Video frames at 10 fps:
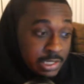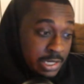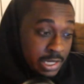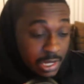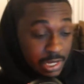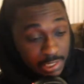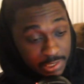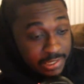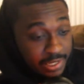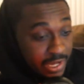
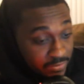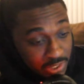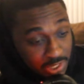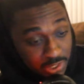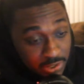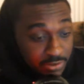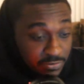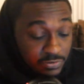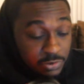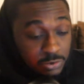Hey, after I heard a
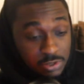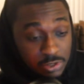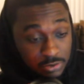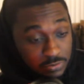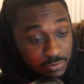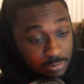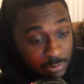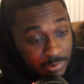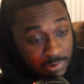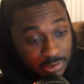few songs from him
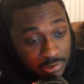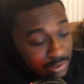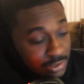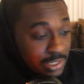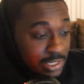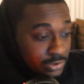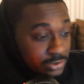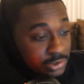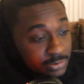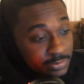I knew
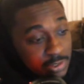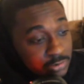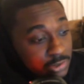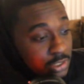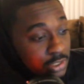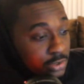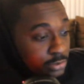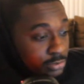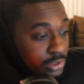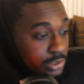this man was cold,
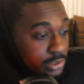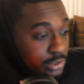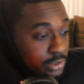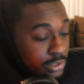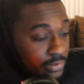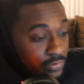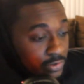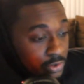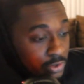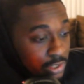bro. I are
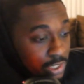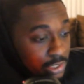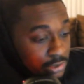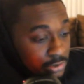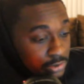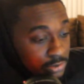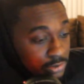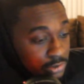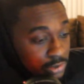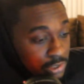gonna lie to you.
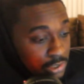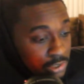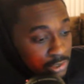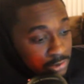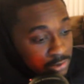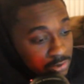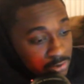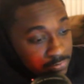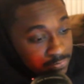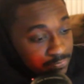
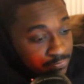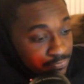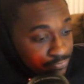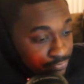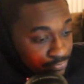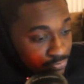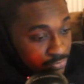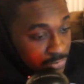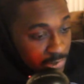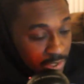So
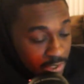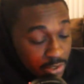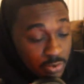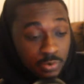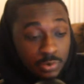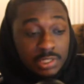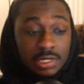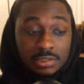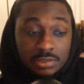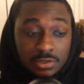we got
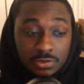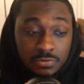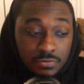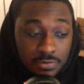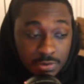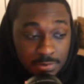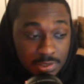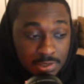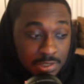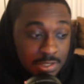a song from
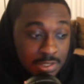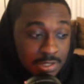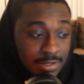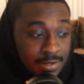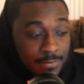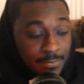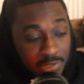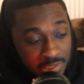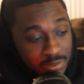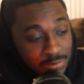
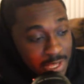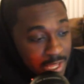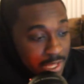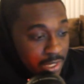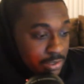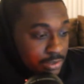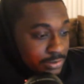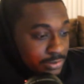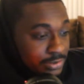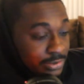Moneybagg,
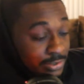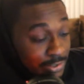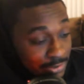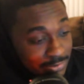yo,